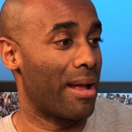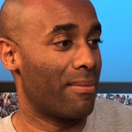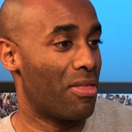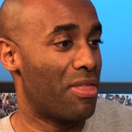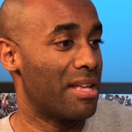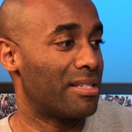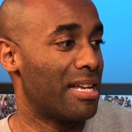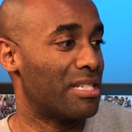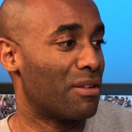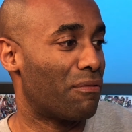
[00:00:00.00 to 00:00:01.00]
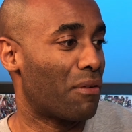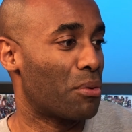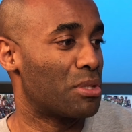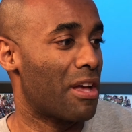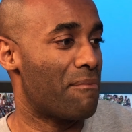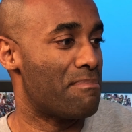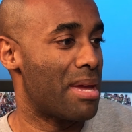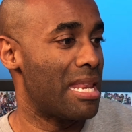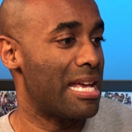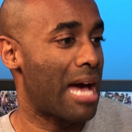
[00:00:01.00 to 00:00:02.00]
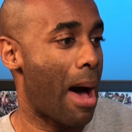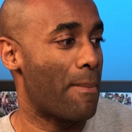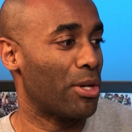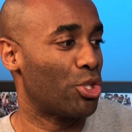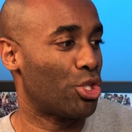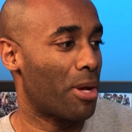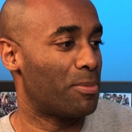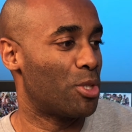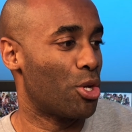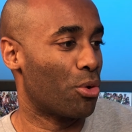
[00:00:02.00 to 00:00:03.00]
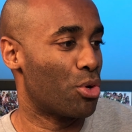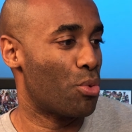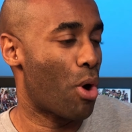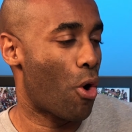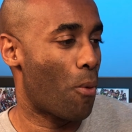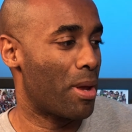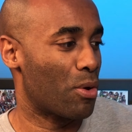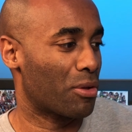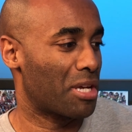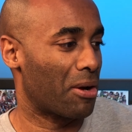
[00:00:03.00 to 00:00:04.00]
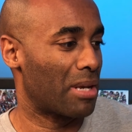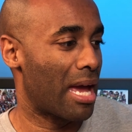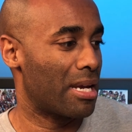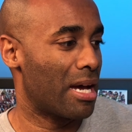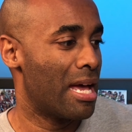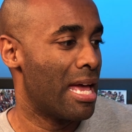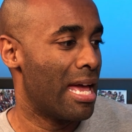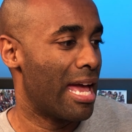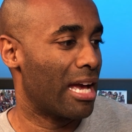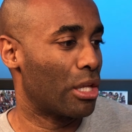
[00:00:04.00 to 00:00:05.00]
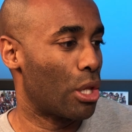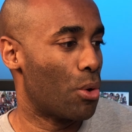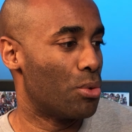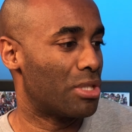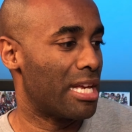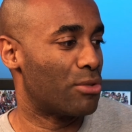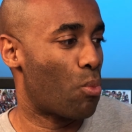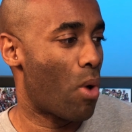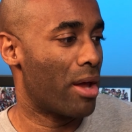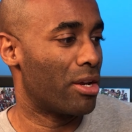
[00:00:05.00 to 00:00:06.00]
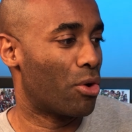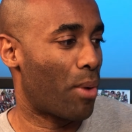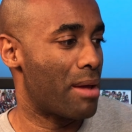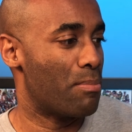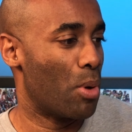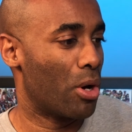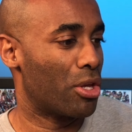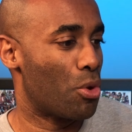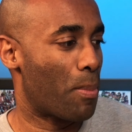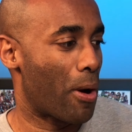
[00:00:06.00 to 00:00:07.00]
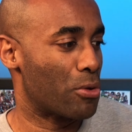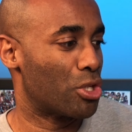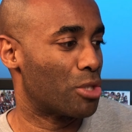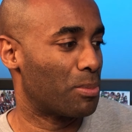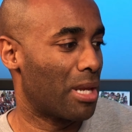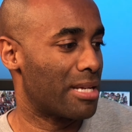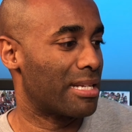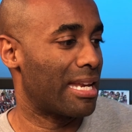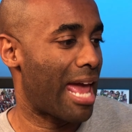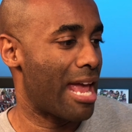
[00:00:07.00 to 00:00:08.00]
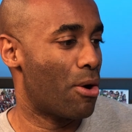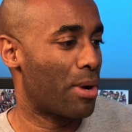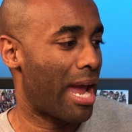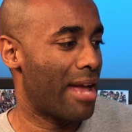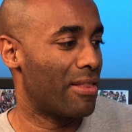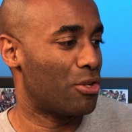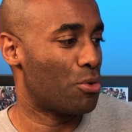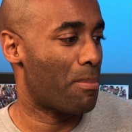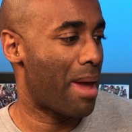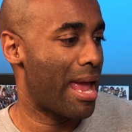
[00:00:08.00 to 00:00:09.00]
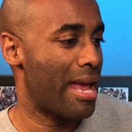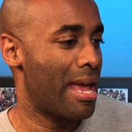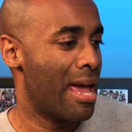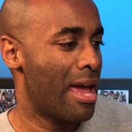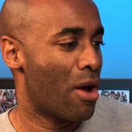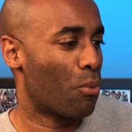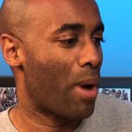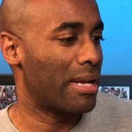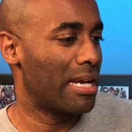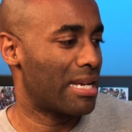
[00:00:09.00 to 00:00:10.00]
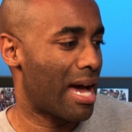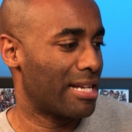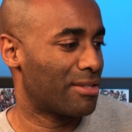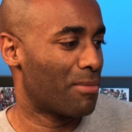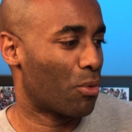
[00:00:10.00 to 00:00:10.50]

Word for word: this is the first of many comics shipped to your new home in North Carolina. Enclosed is one great book you purchased, plus an AOK that you may recognize from a